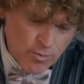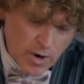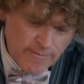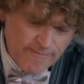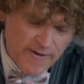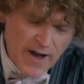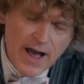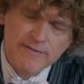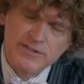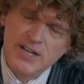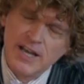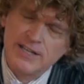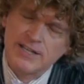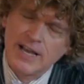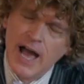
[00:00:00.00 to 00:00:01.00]
1 5
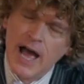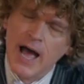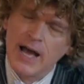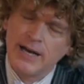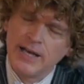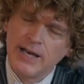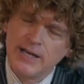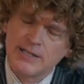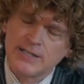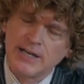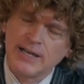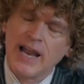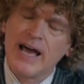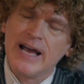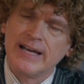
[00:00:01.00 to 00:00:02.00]
says God is
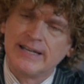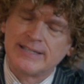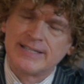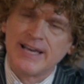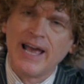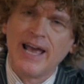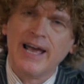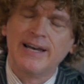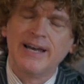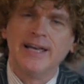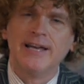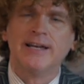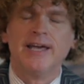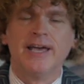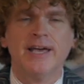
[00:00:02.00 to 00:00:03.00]
light and
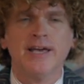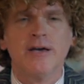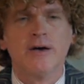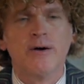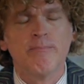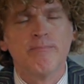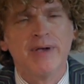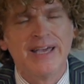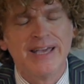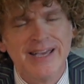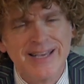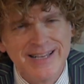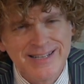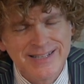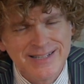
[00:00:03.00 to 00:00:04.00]
in him
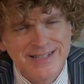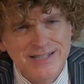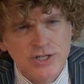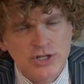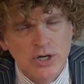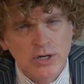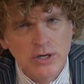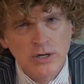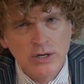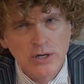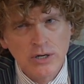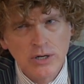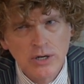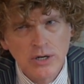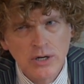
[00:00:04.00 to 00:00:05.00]
is
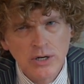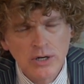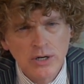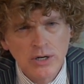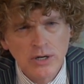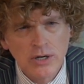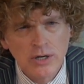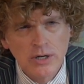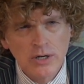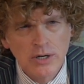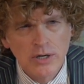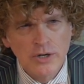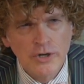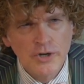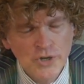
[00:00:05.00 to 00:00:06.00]

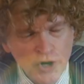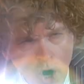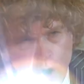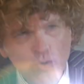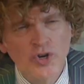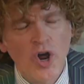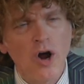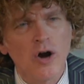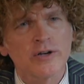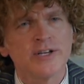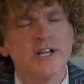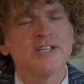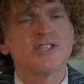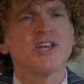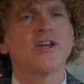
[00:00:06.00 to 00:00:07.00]
no
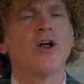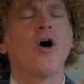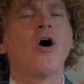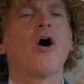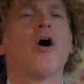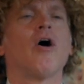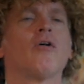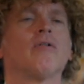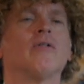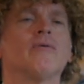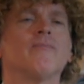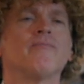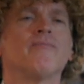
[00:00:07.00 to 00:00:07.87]
darkness at all